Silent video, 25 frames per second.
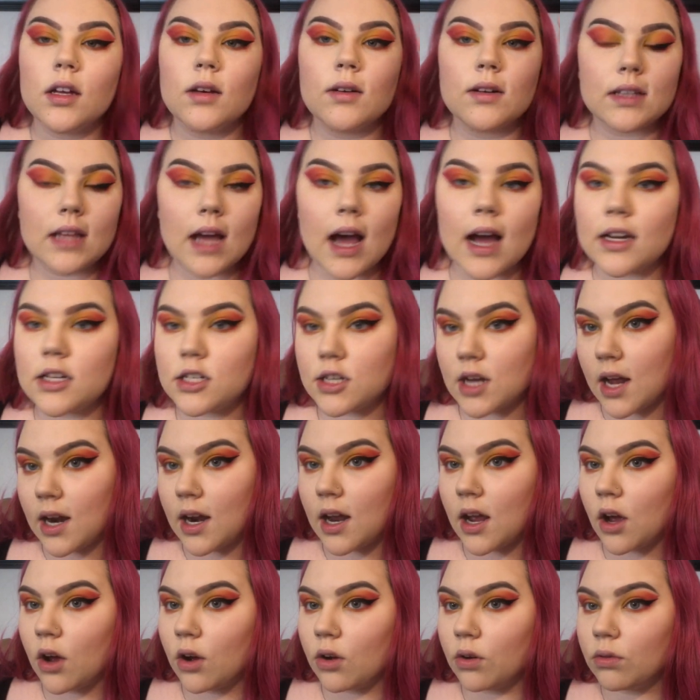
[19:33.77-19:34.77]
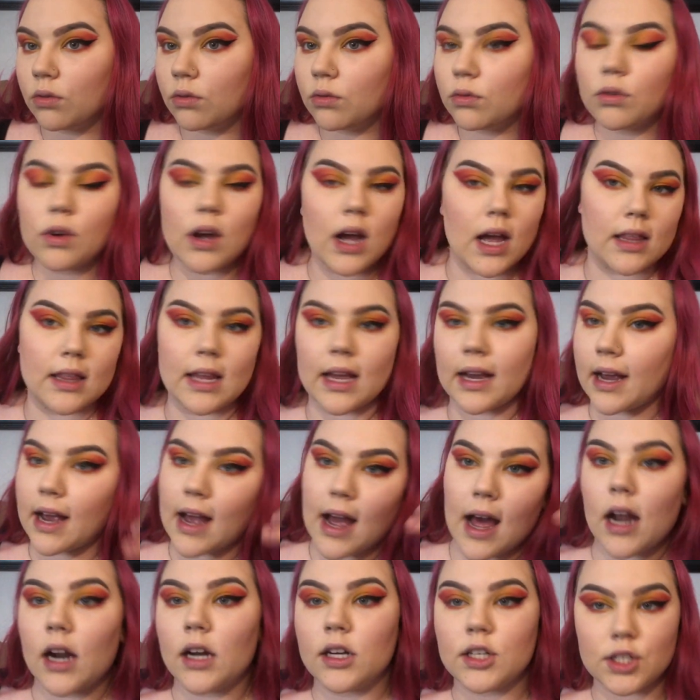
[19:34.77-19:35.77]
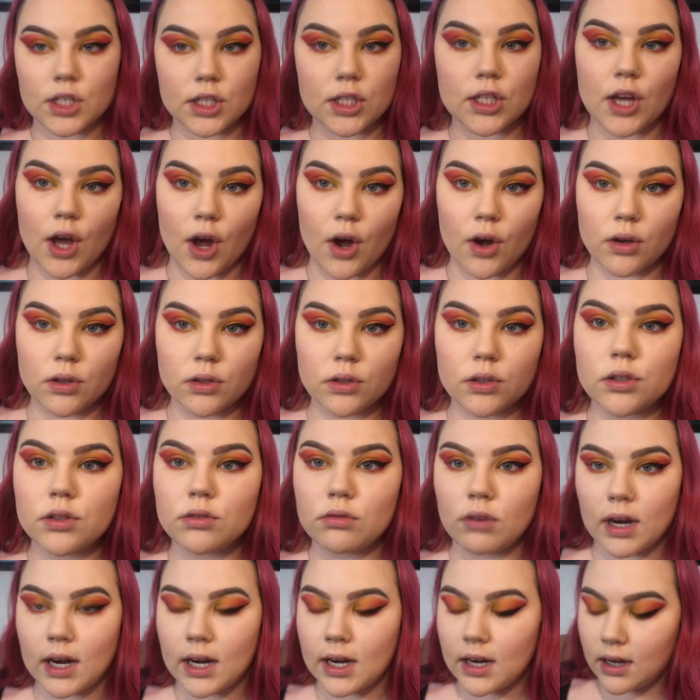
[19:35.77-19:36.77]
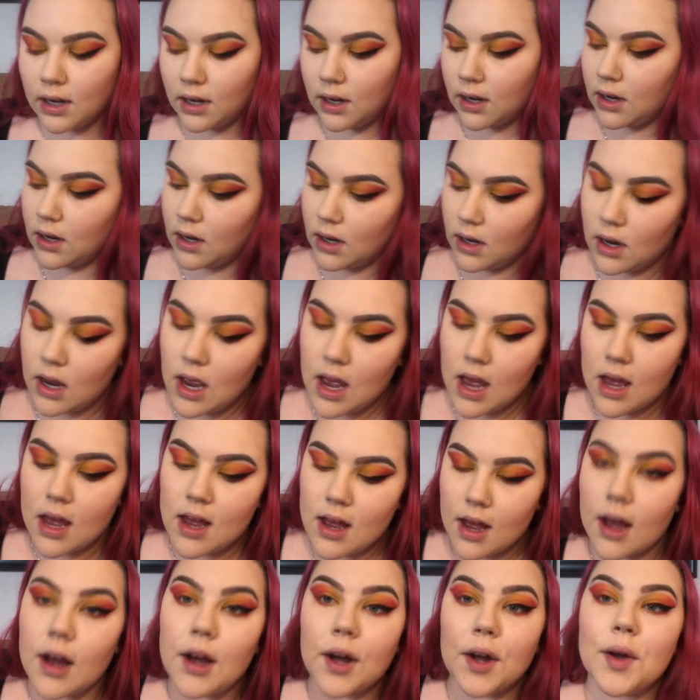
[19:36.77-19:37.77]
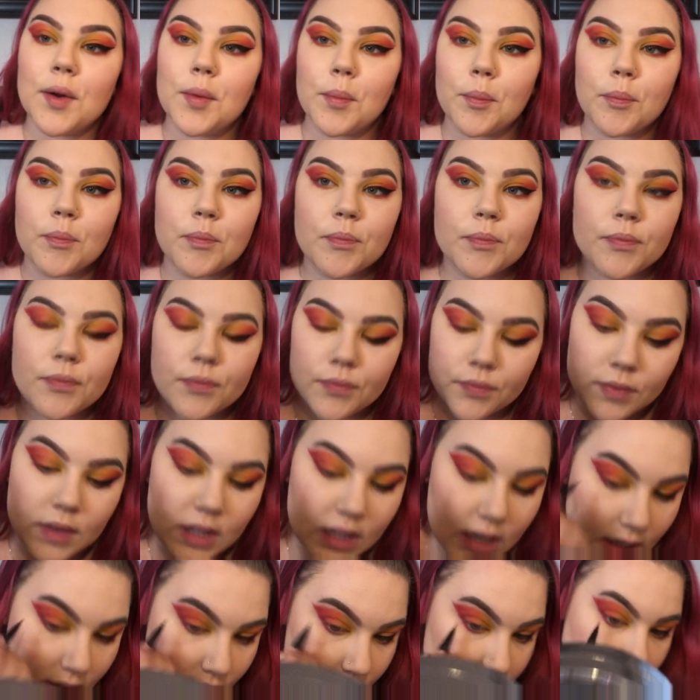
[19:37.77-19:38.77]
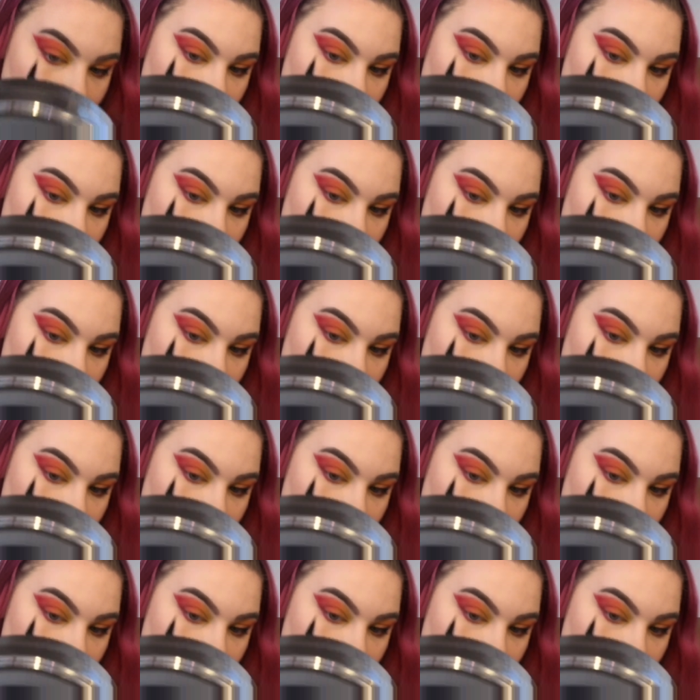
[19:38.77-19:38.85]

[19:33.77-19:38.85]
with the eyeshadow, and like kind of just goes, right? Then I do